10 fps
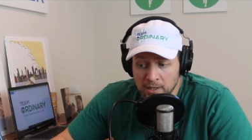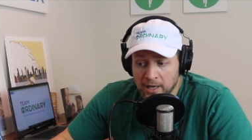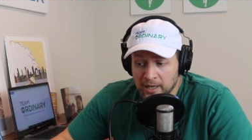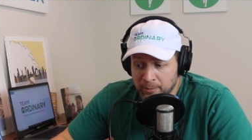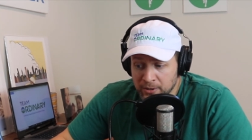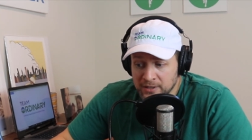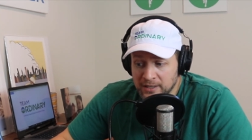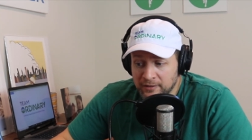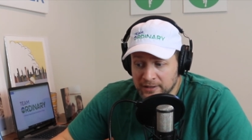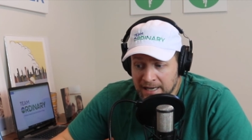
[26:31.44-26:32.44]
on a personal
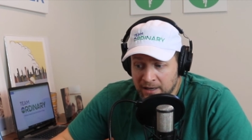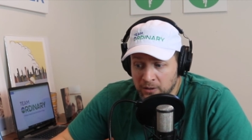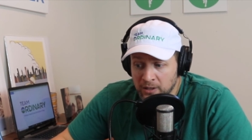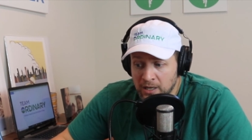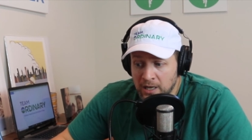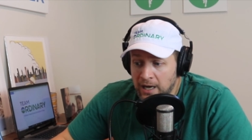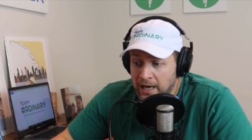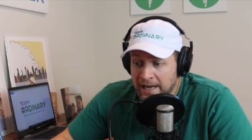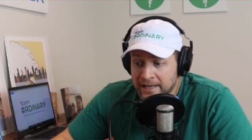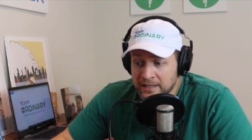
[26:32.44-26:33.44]
level now,
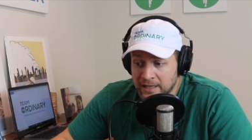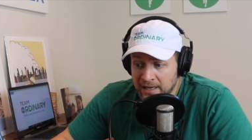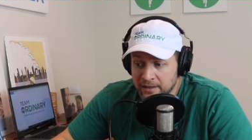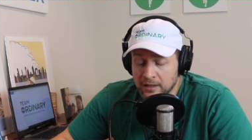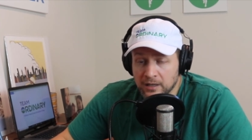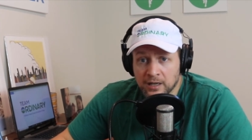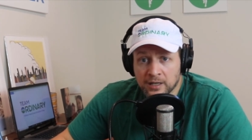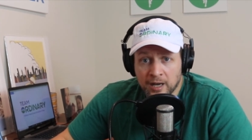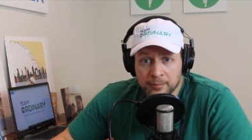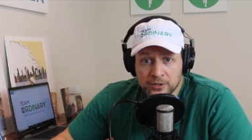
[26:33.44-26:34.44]
I could not
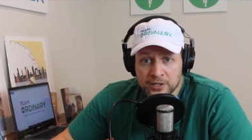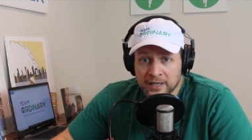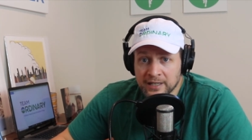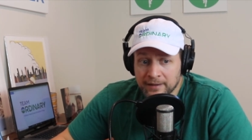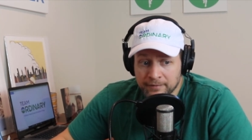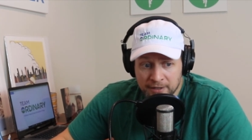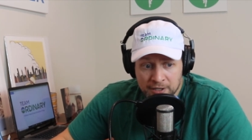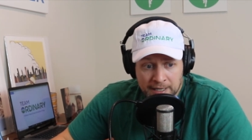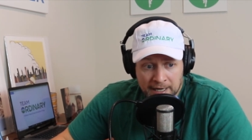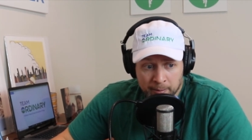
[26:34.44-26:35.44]
finish an
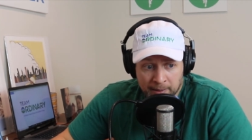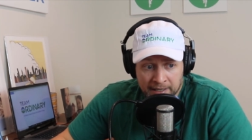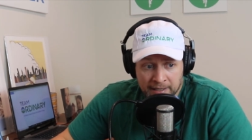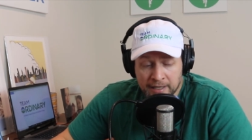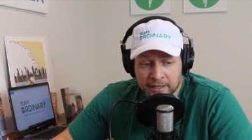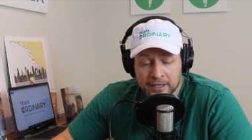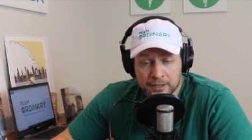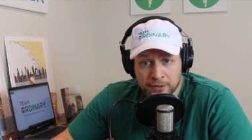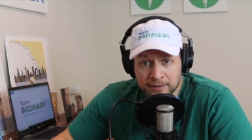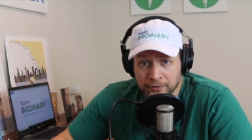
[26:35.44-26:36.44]
Ironman. I could not
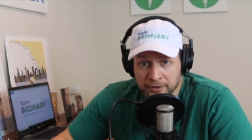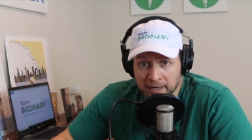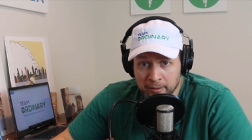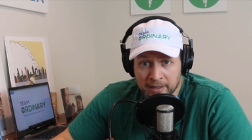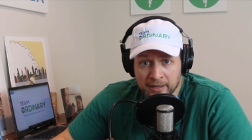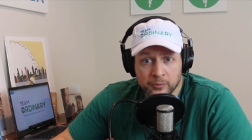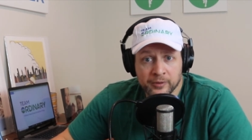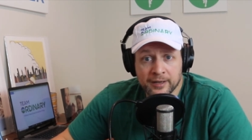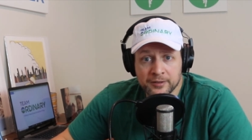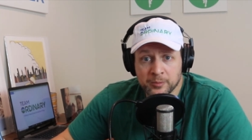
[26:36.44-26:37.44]
train for an Ironman
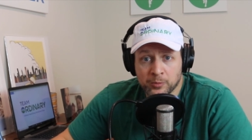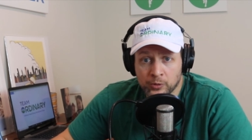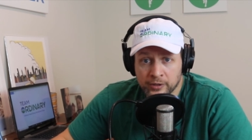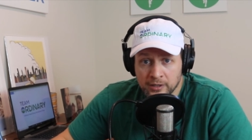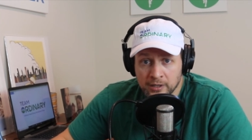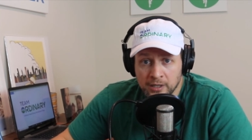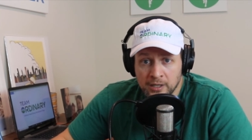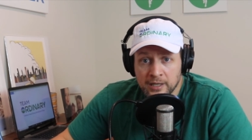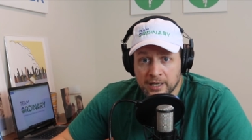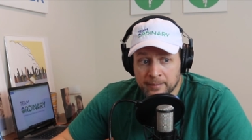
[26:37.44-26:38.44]
without support
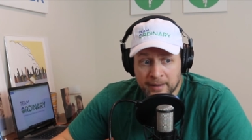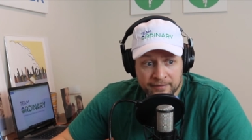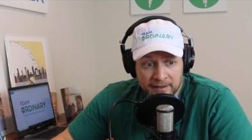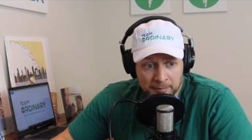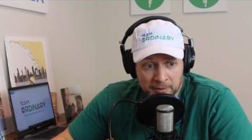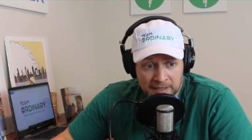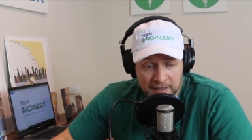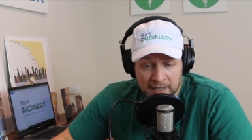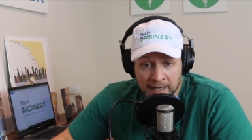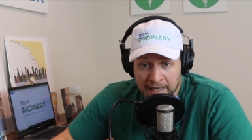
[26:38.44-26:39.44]
in my family
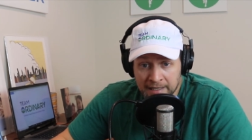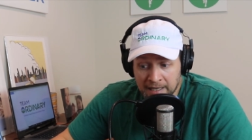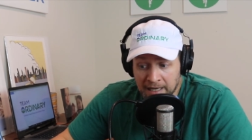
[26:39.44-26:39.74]
and